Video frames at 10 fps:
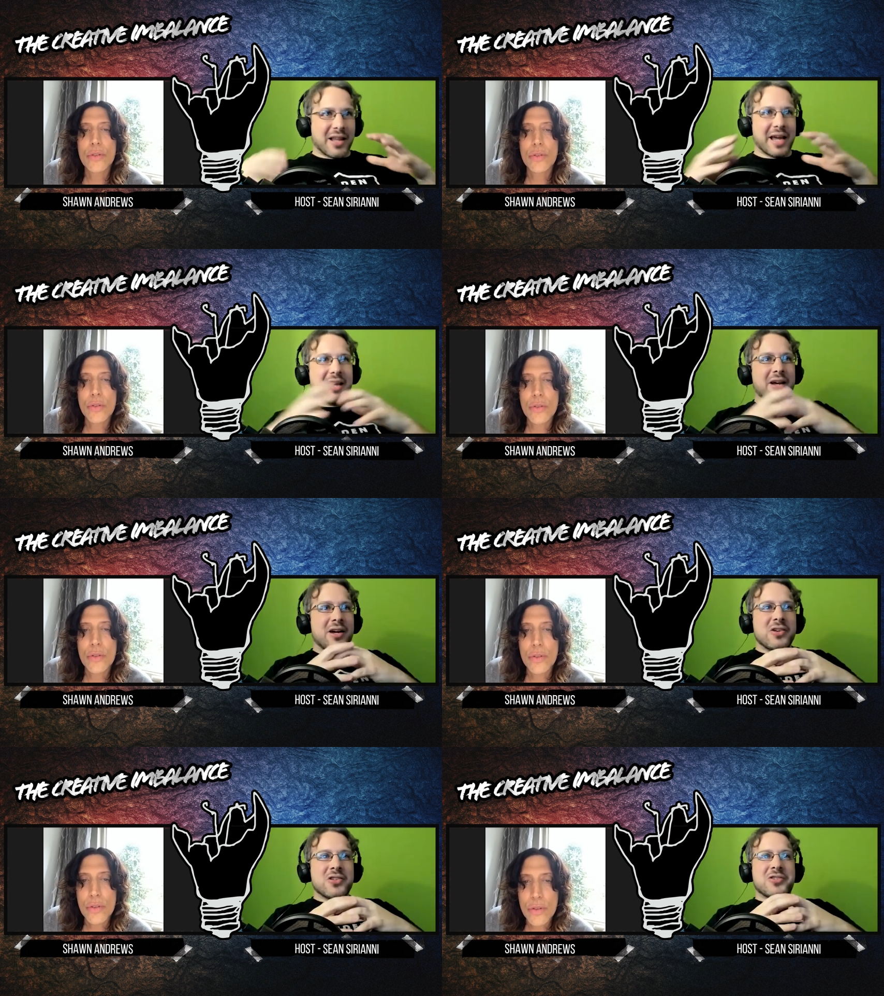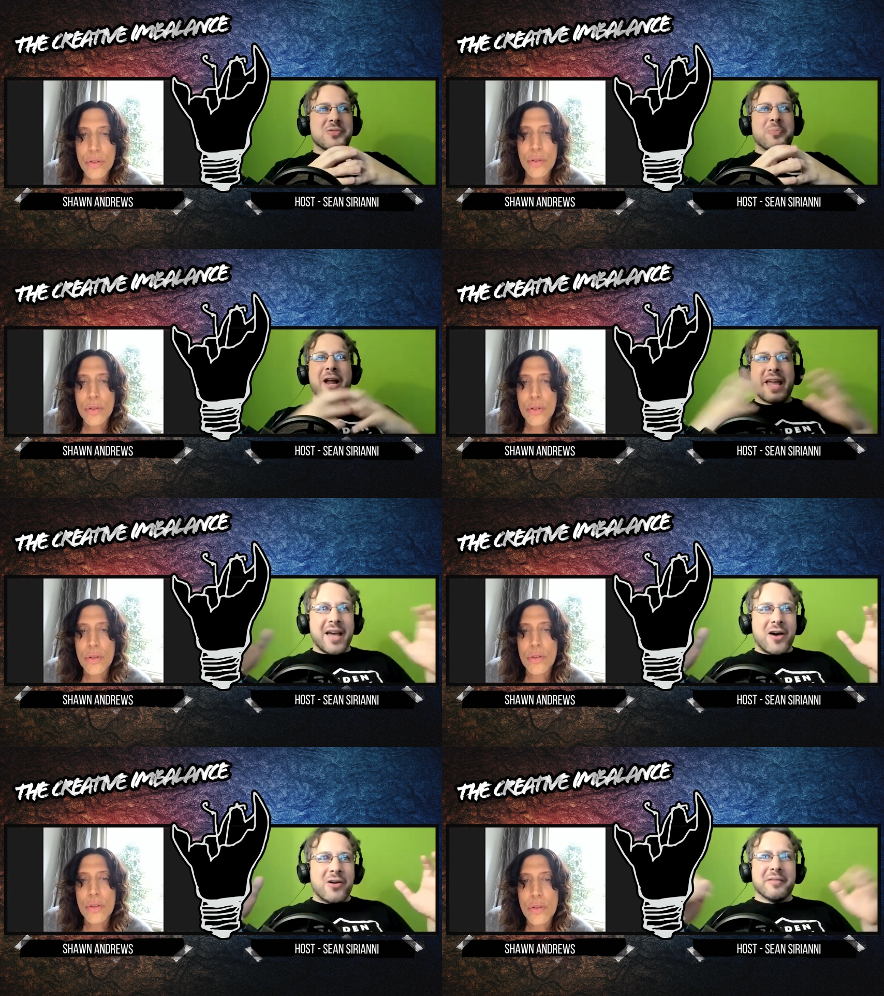Speaker 1: of like spreading
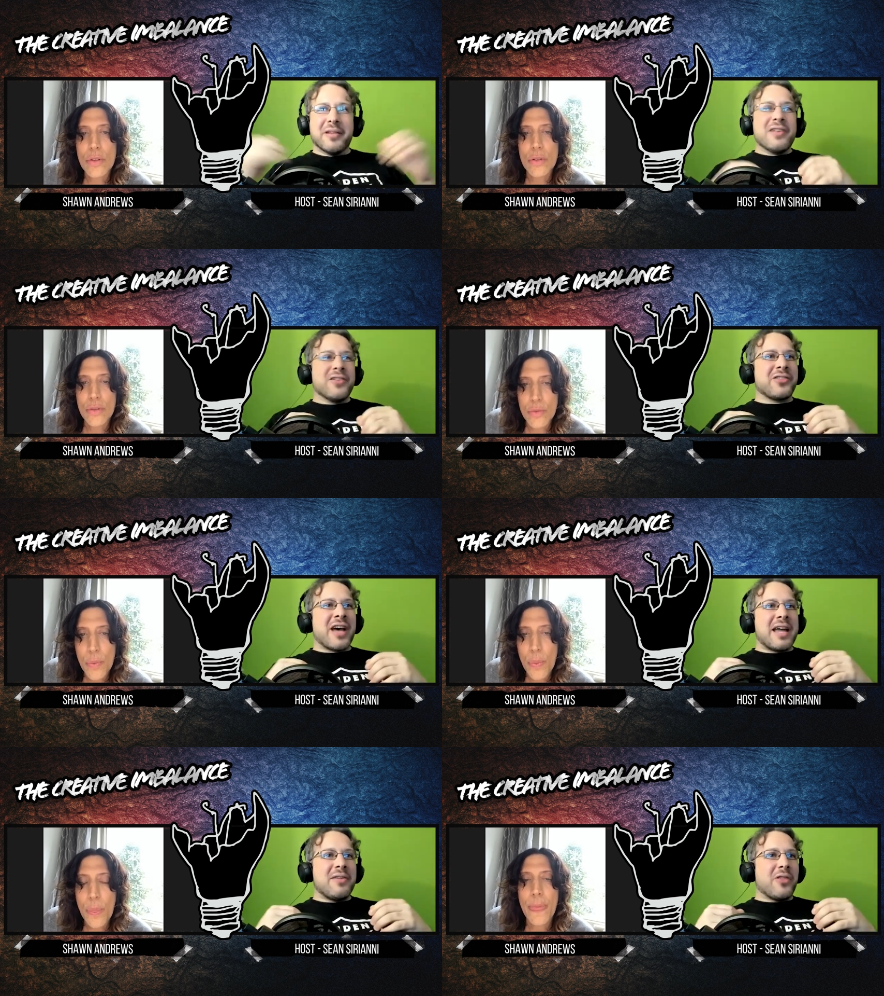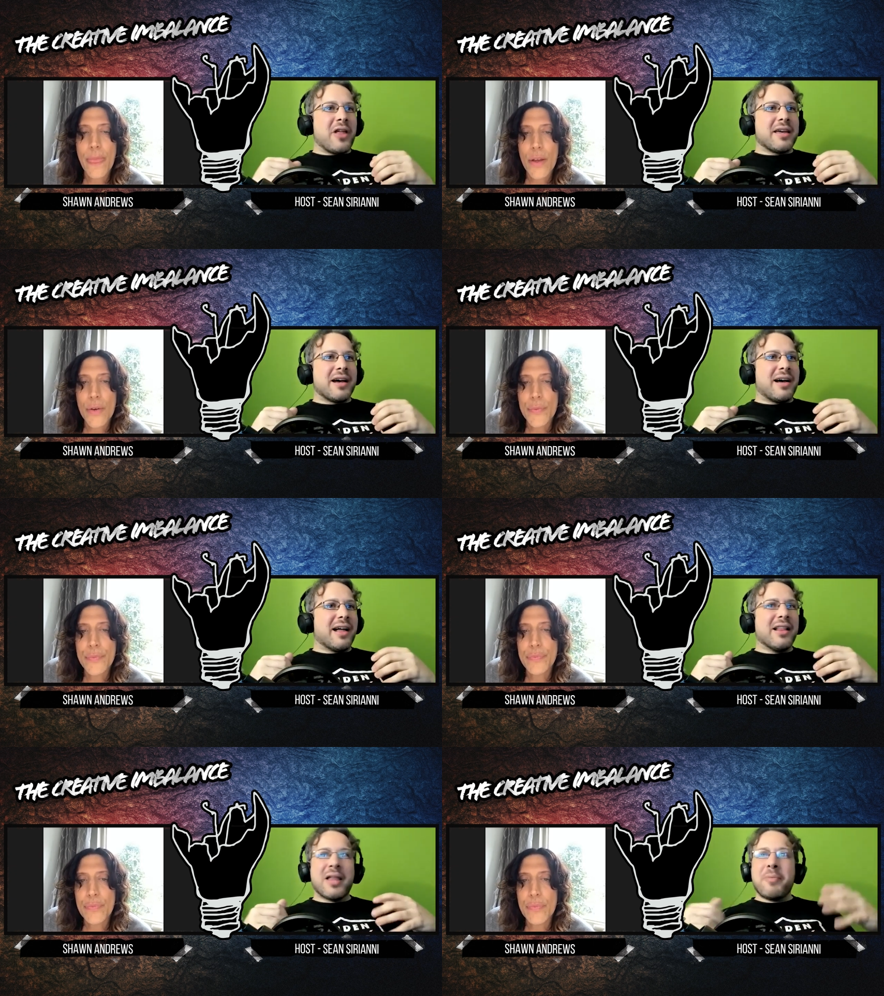out and just kind of like
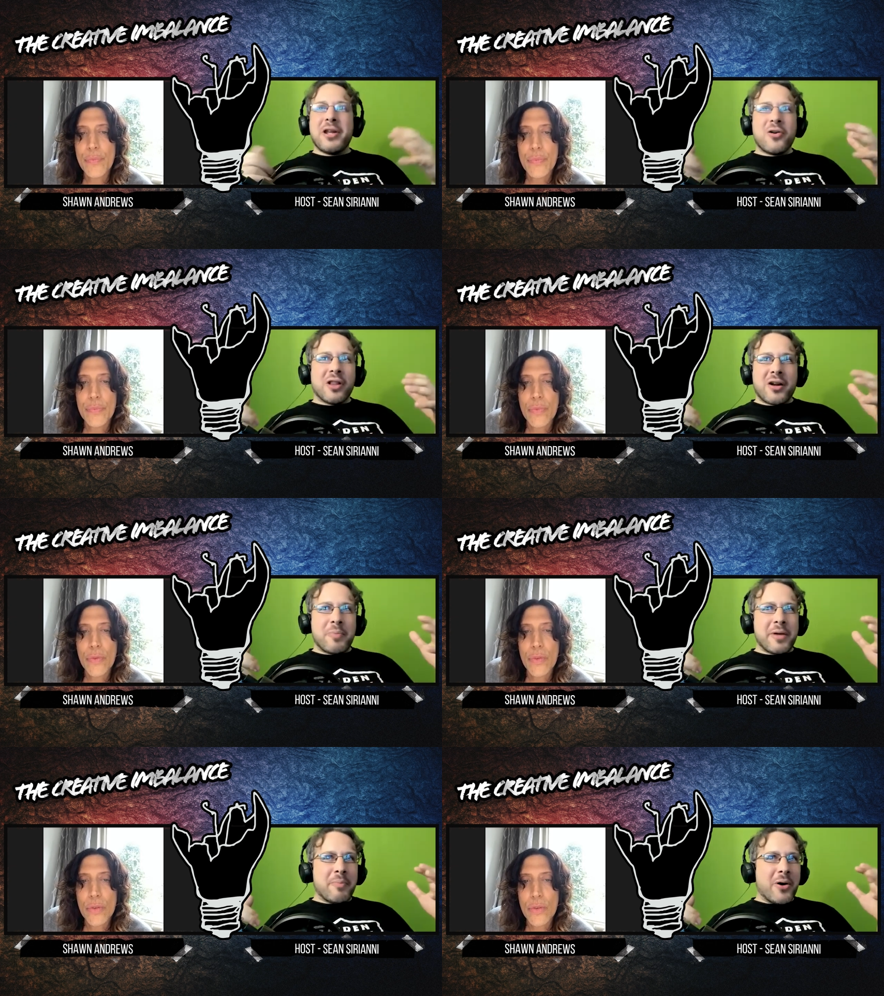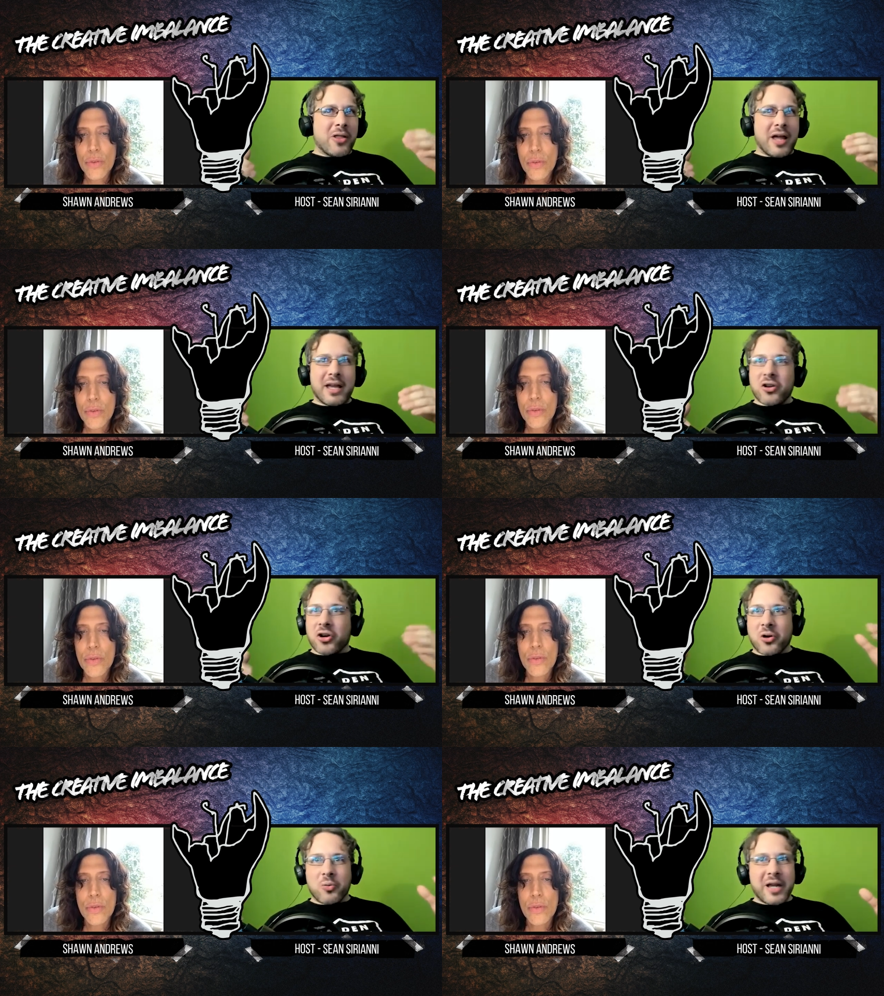uh, let me know a little bit about like your
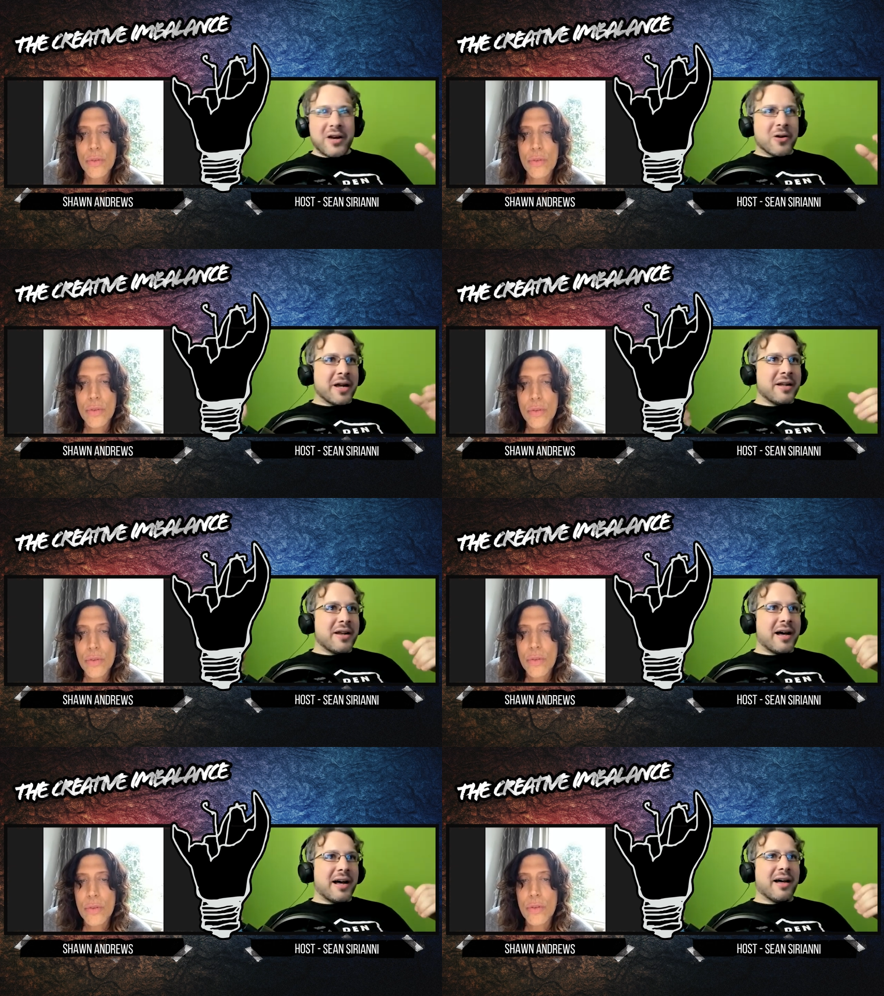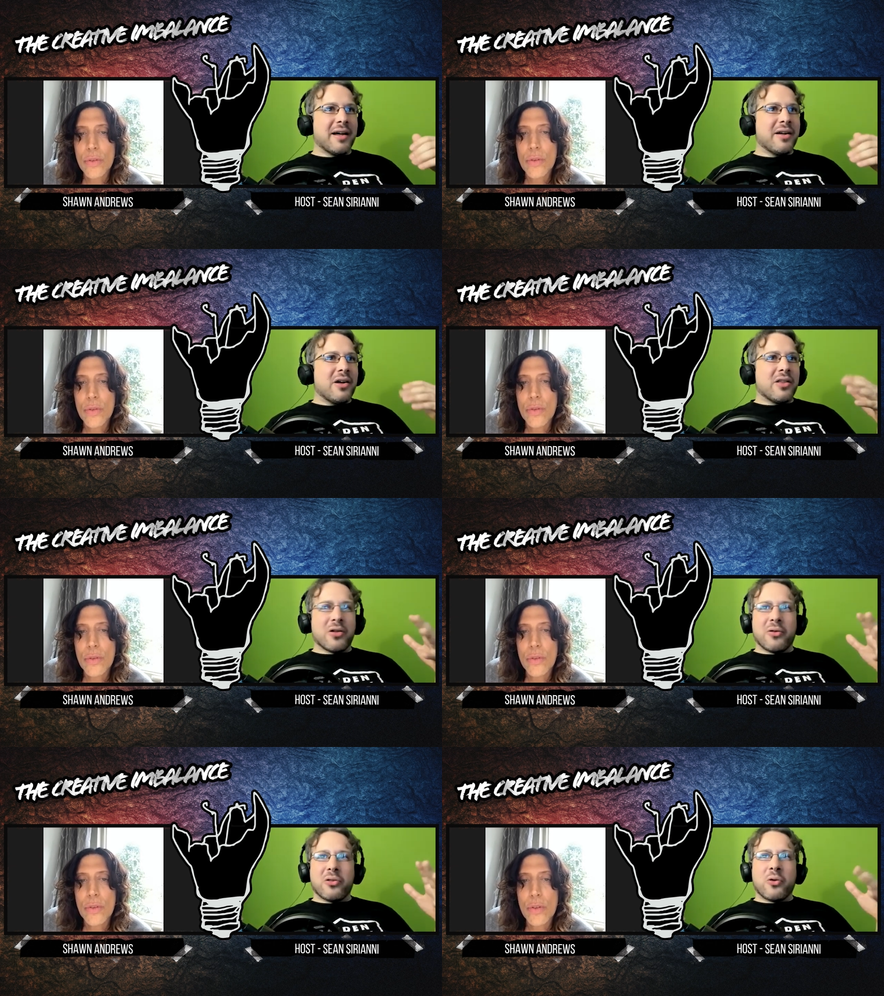career and uh,
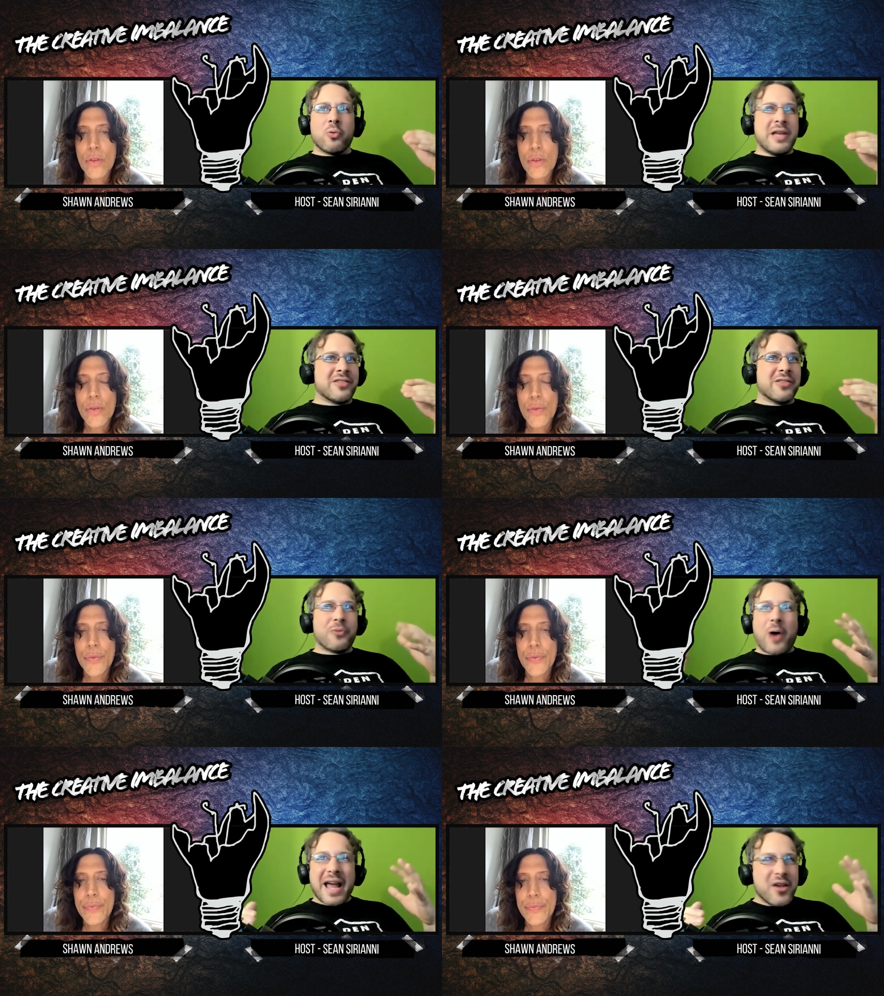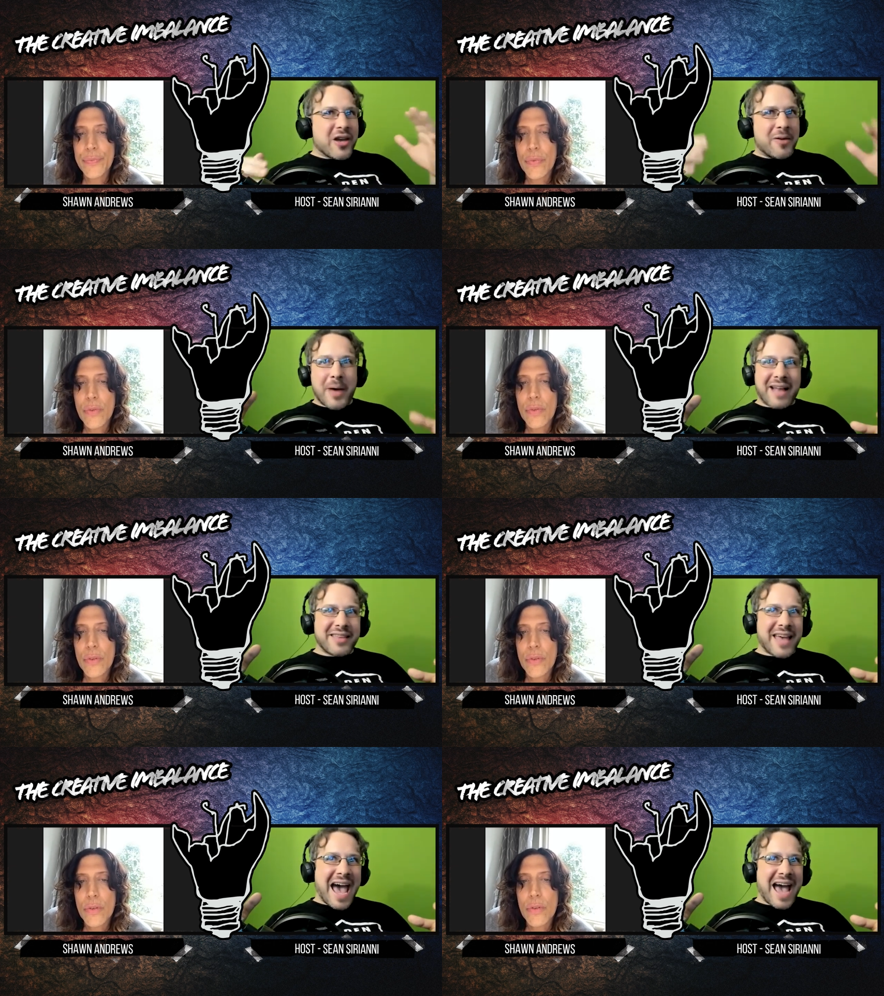the the reasons why you come back
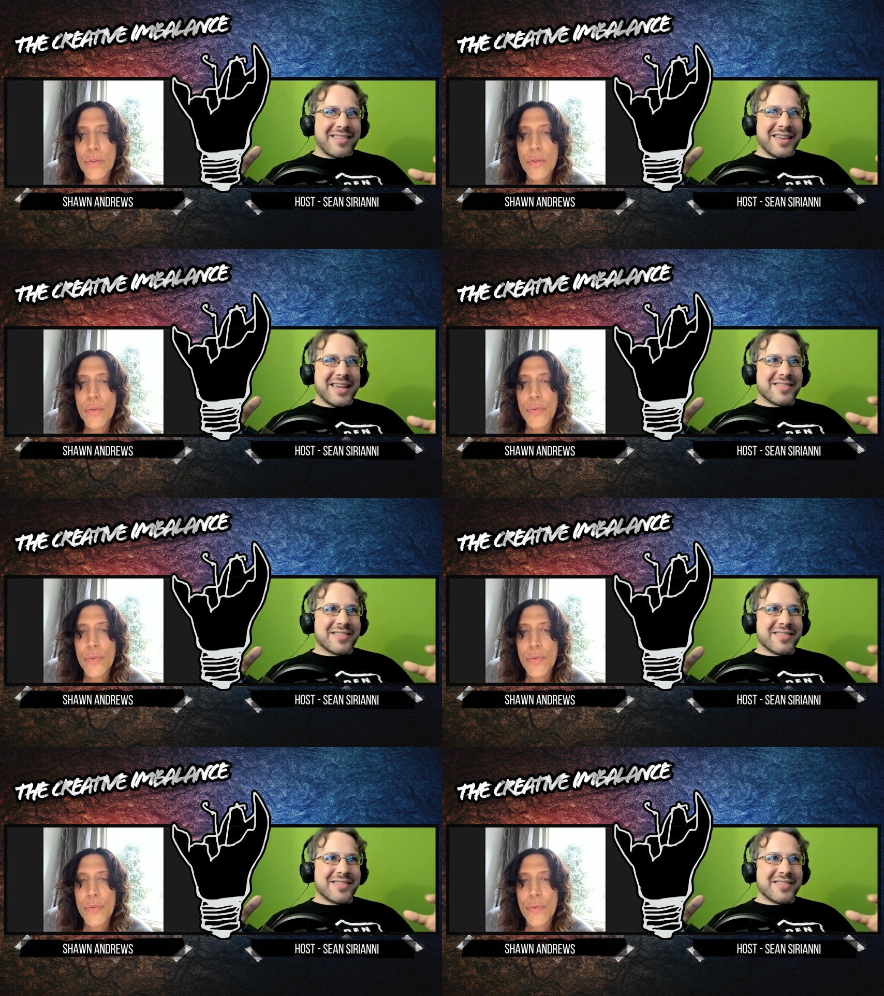to acting.